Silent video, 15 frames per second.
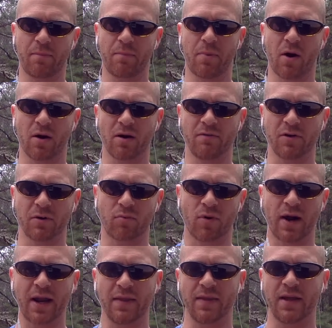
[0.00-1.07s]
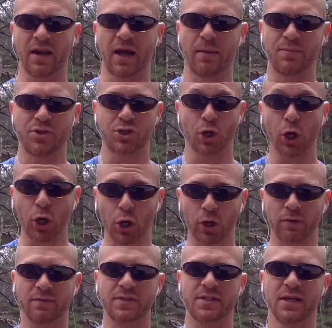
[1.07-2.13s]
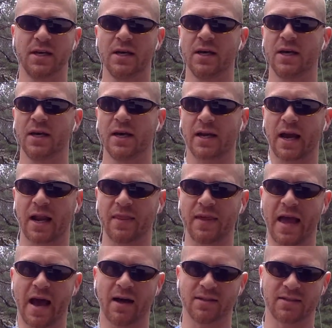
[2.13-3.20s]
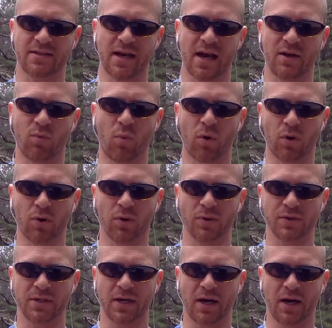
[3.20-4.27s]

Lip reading: part of your brain that observes kind of the outside world,